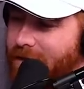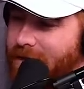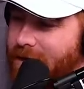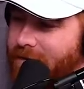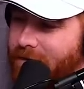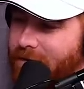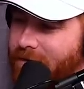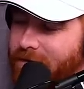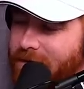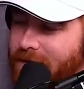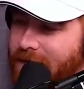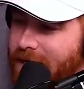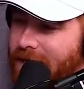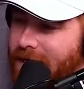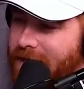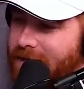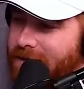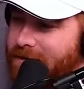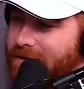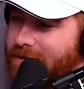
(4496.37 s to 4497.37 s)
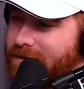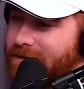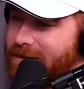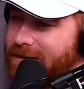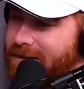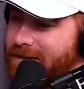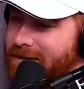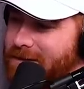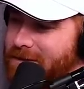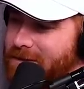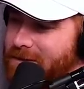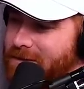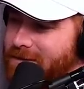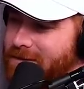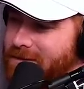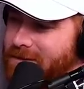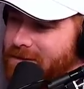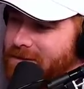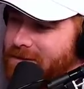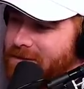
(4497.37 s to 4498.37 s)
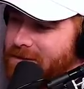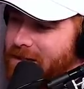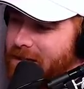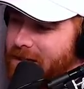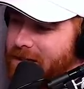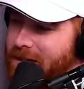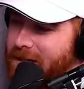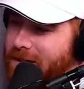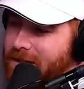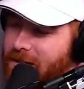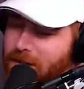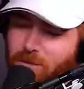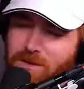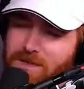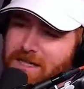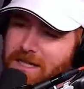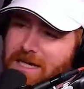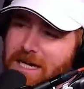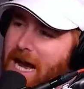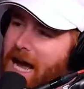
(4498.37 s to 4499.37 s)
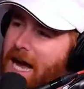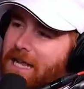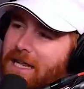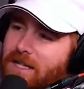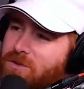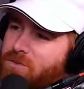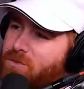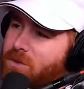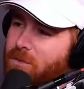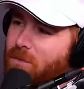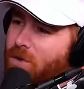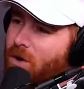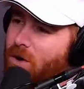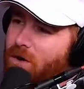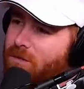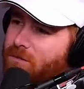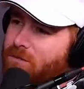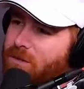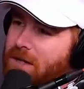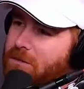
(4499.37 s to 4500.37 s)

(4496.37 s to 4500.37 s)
I'll never forget. Oh no. Uh, it was in college. We were all.